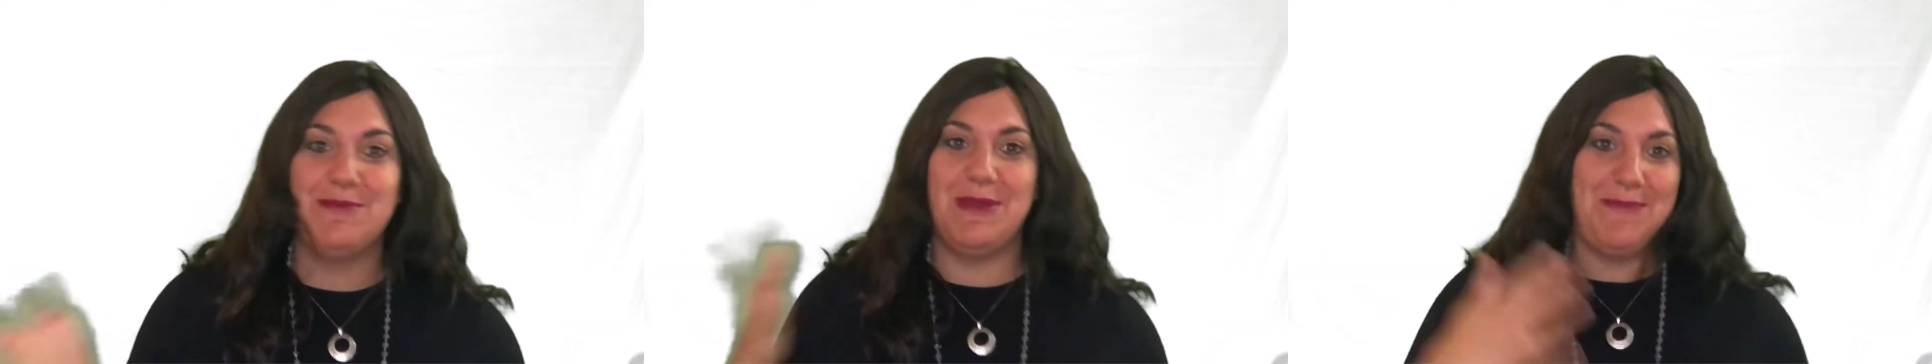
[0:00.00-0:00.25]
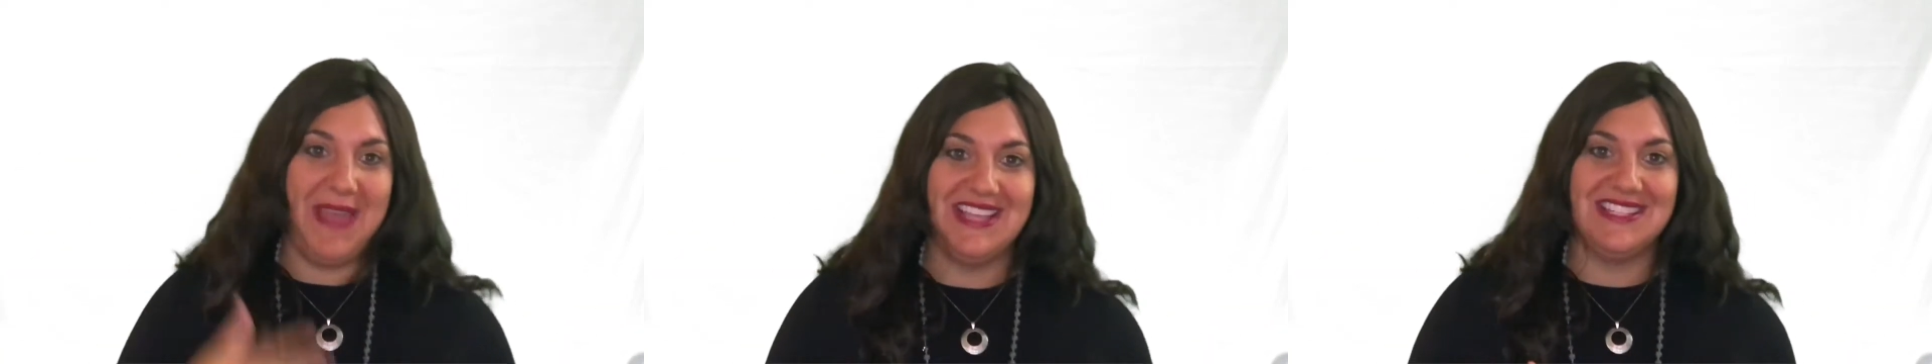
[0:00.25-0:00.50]
be
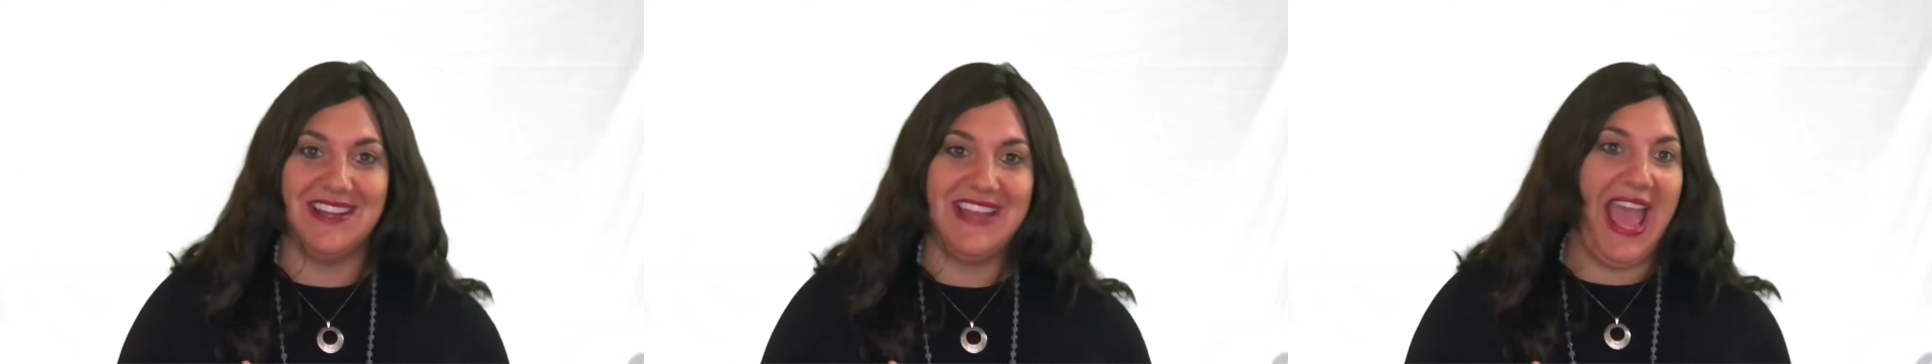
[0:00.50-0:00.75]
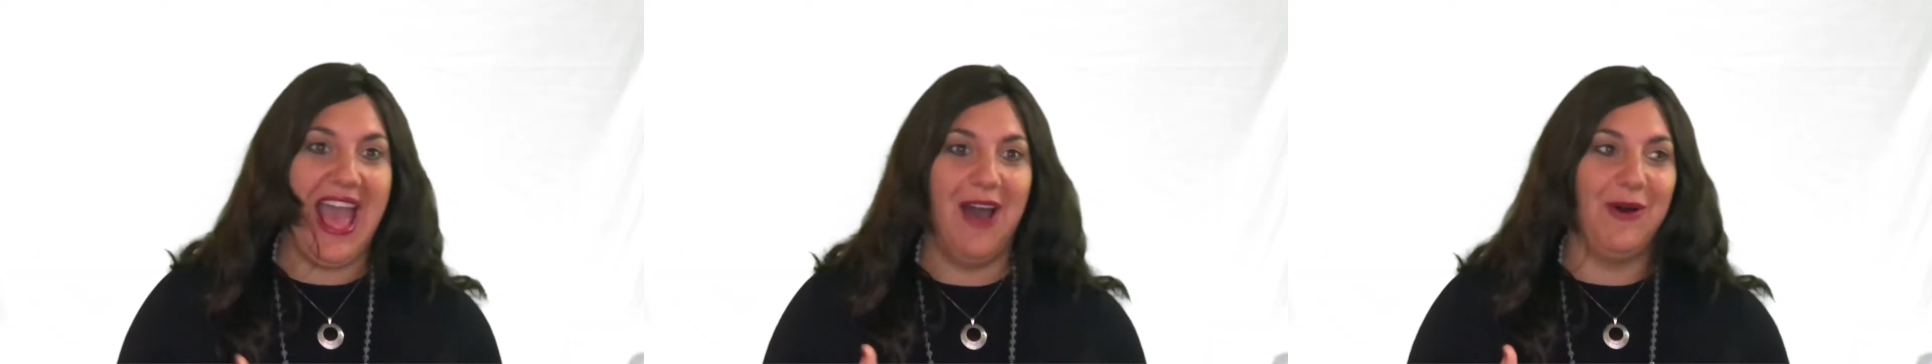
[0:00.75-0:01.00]
based on
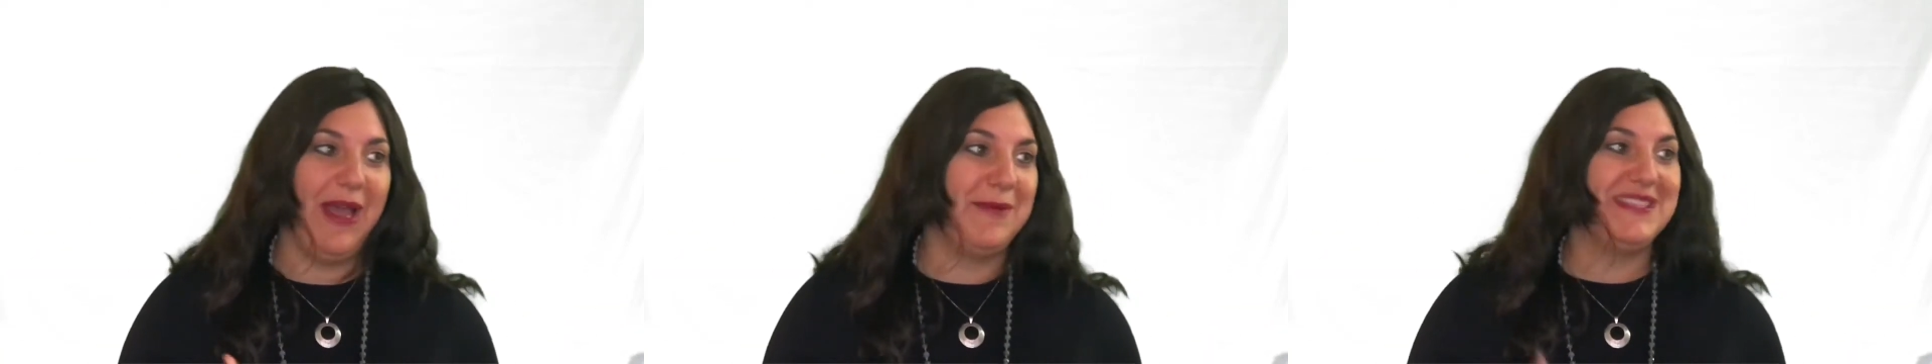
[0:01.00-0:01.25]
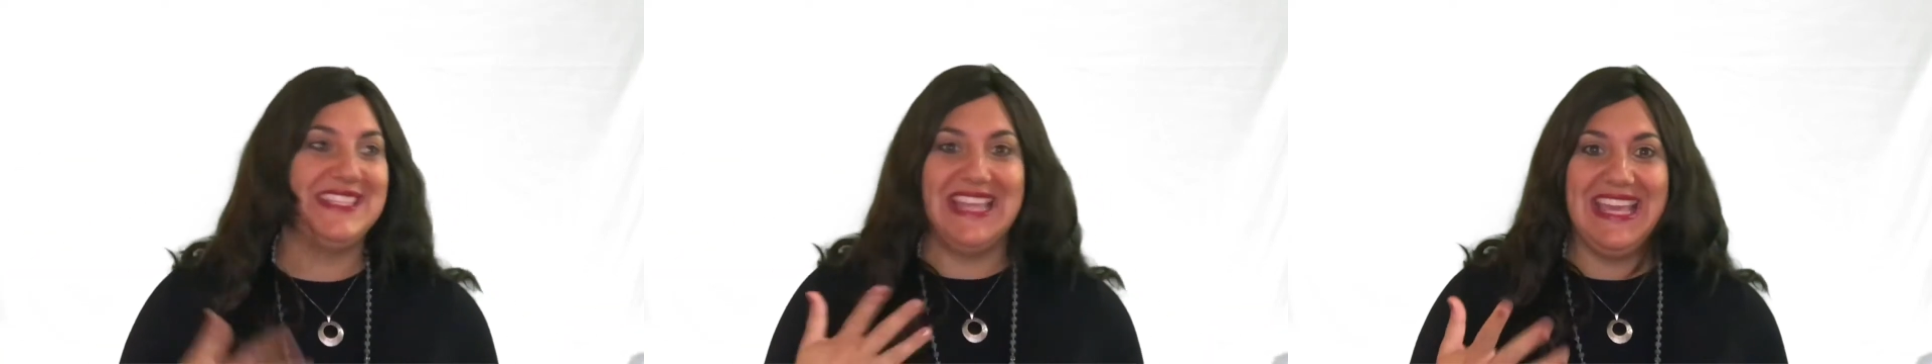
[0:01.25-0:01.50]
how I
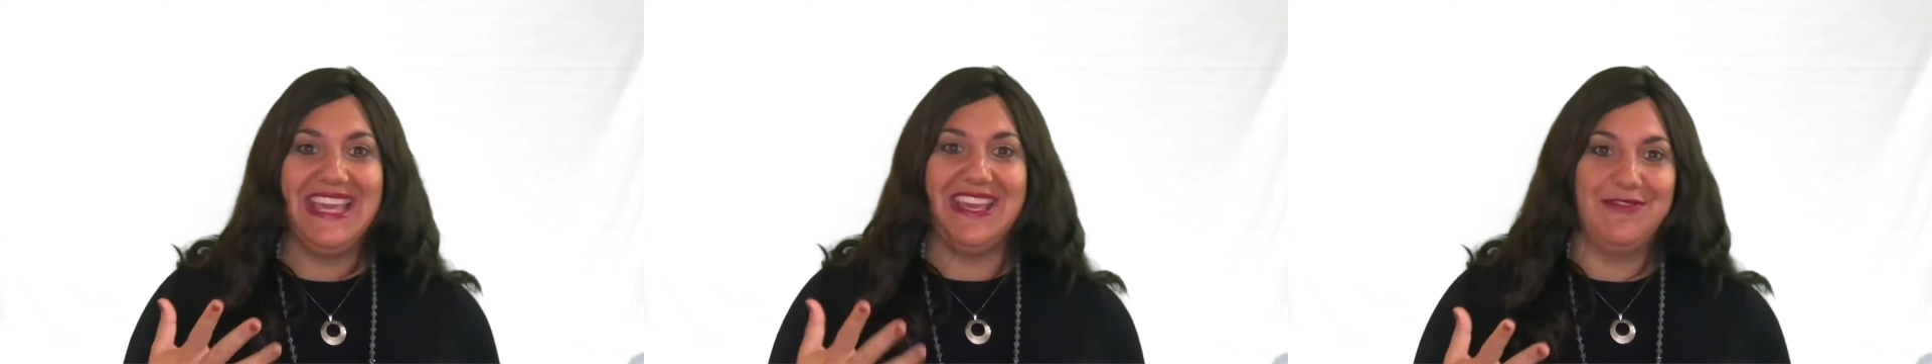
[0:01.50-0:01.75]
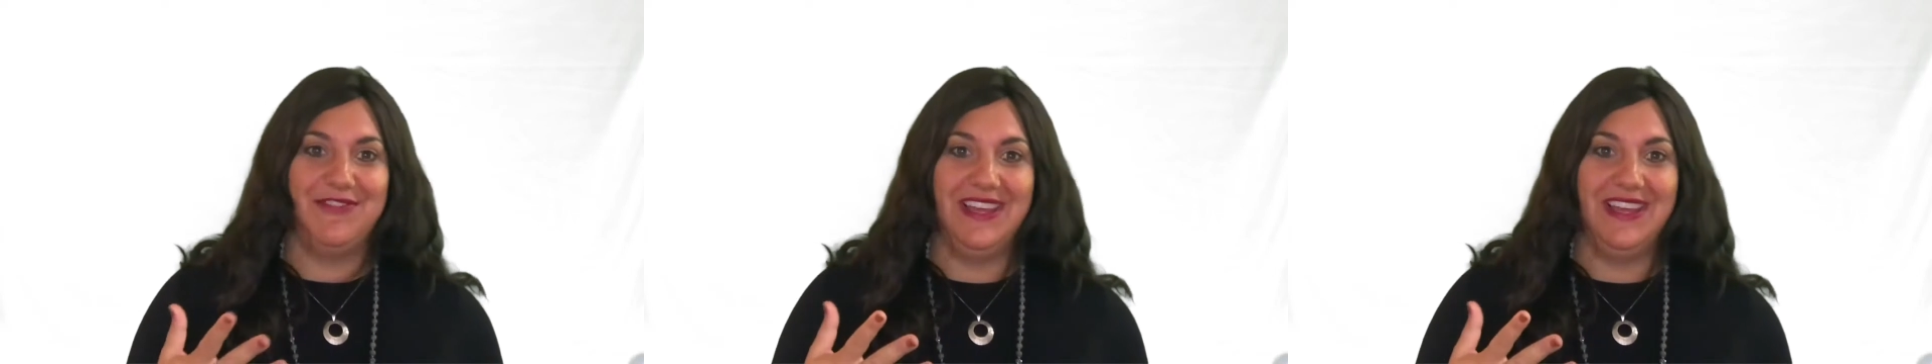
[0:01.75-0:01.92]
was thinking and